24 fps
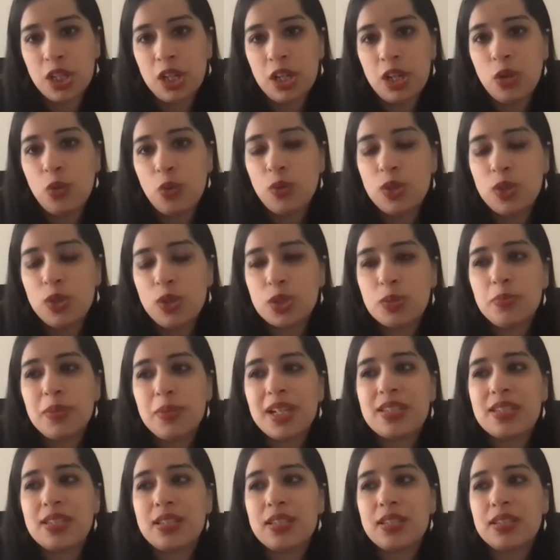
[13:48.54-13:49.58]
which
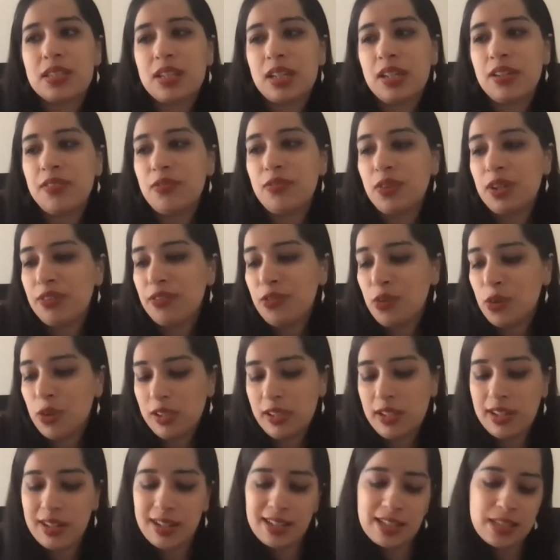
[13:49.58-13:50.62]
makes us evolve
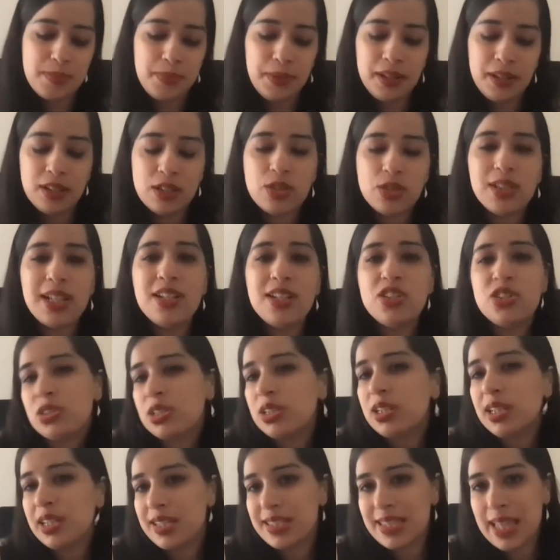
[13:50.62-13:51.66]
their experience. So that's just an
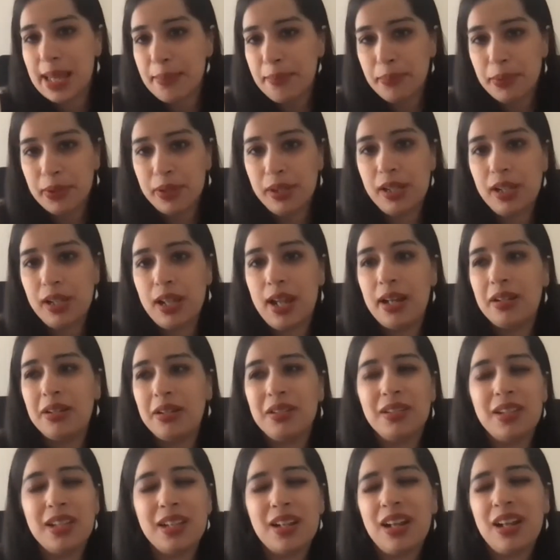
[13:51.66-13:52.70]
example. And
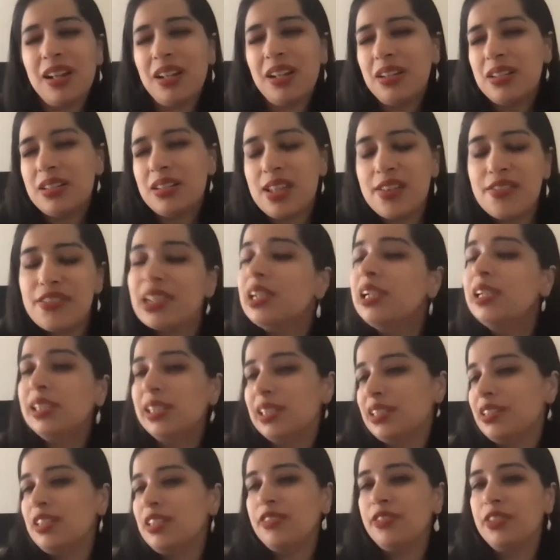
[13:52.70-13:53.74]
there are several things
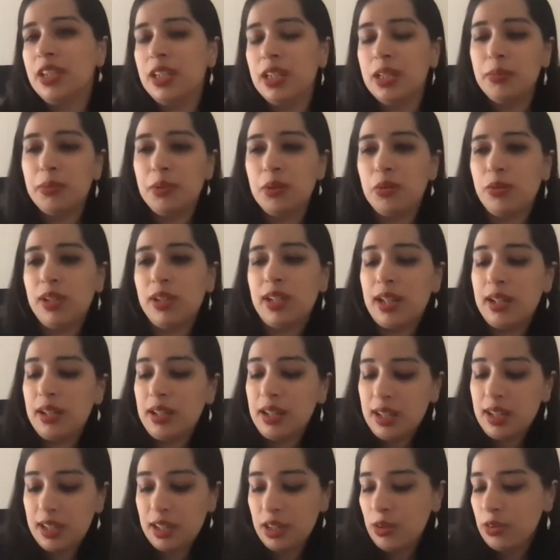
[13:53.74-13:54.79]
that we keep doing. I
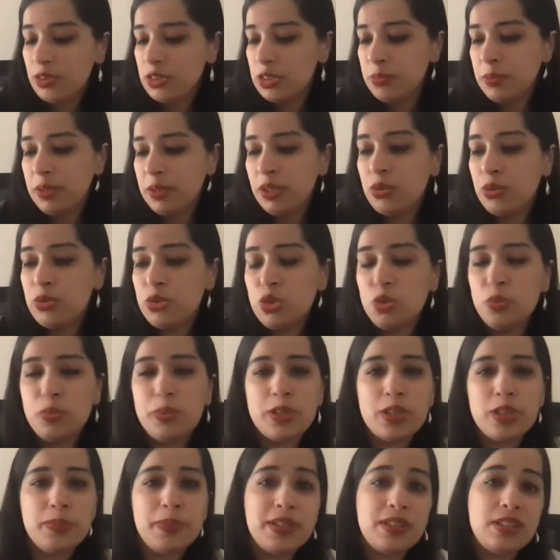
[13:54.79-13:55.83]
cannot speak to super
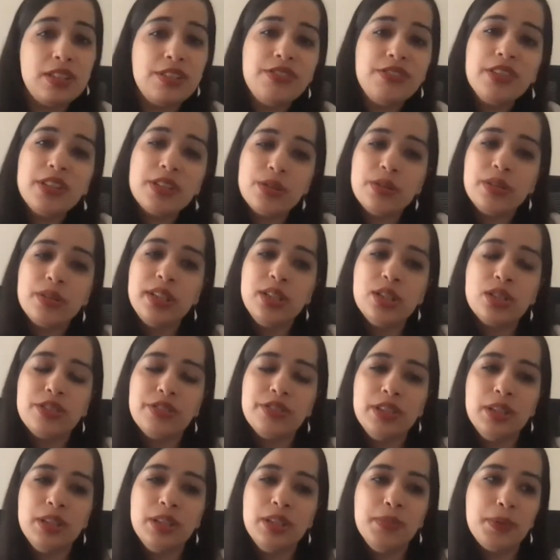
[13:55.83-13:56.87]
specifics on each of
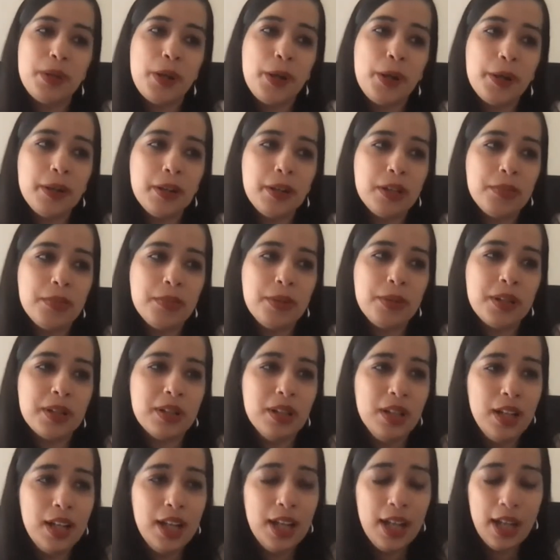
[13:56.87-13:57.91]
these products, but
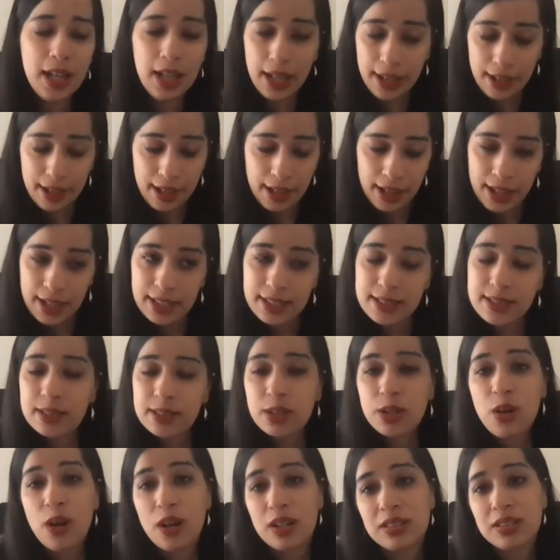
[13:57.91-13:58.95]
it's a
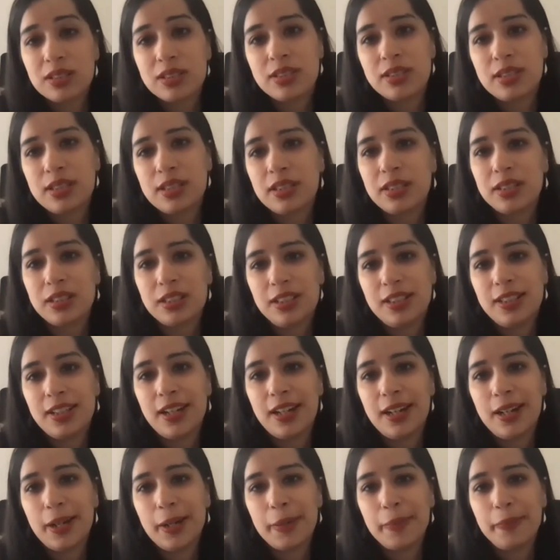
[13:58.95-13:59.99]
constant,
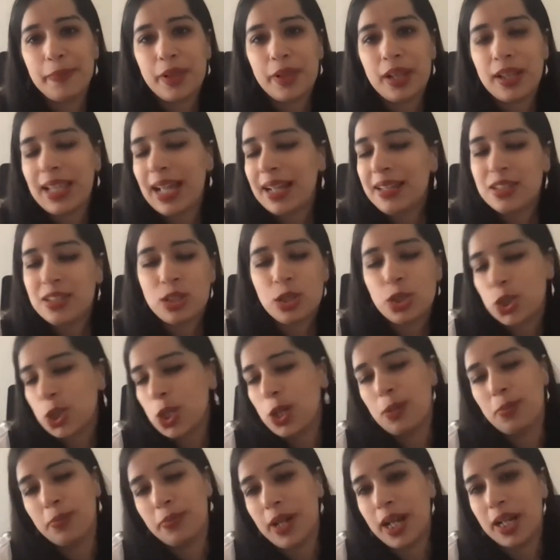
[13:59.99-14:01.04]
that's the
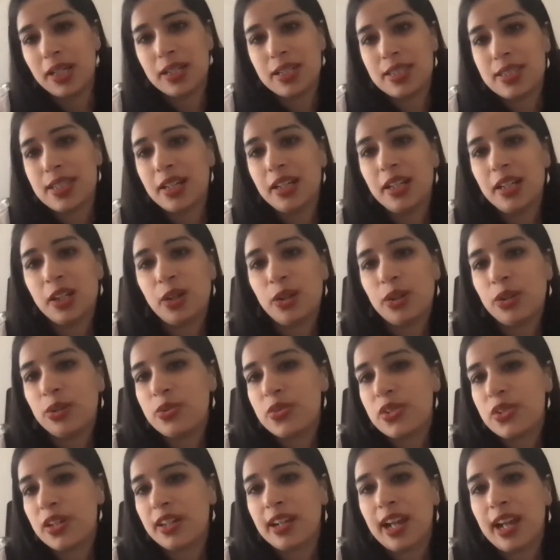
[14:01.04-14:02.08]
job, understanding your user
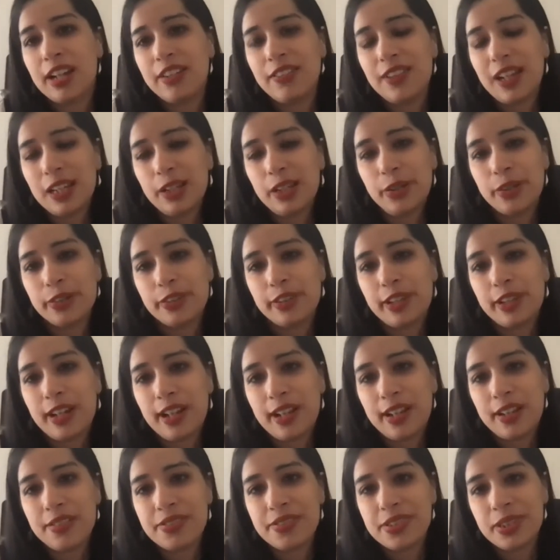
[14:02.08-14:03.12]
and add value to their
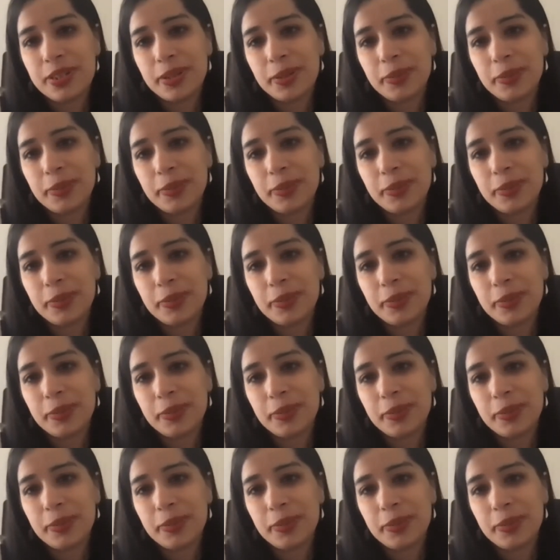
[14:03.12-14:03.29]
lives.